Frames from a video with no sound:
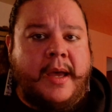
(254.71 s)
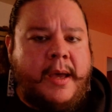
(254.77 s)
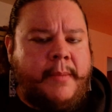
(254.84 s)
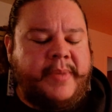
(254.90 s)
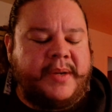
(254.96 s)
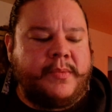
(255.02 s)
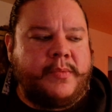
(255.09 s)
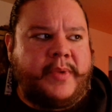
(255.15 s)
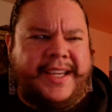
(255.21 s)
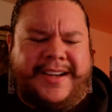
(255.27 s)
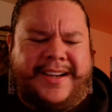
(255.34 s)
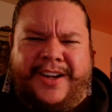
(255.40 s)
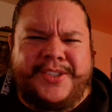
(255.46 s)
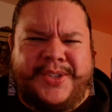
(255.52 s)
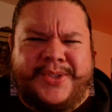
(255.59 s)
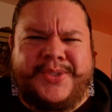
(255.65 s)
but we
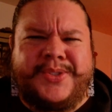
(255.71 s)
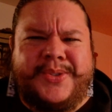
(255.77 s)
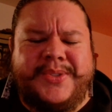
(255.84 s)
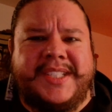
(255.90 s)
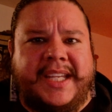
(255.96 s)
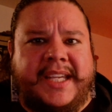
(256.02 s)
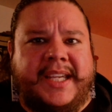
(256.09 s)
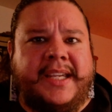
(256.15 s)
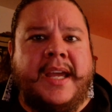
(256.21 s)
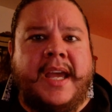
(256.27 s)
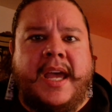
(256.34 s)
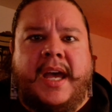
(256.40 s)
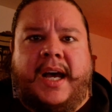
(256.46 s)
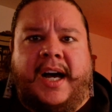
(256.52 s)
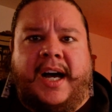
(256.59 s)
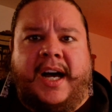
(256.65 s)
also do see
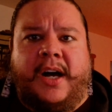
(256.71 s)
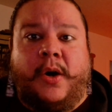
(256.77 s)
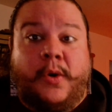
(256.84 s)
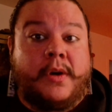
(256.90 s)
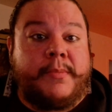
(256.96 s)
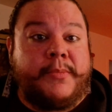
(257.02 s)
horror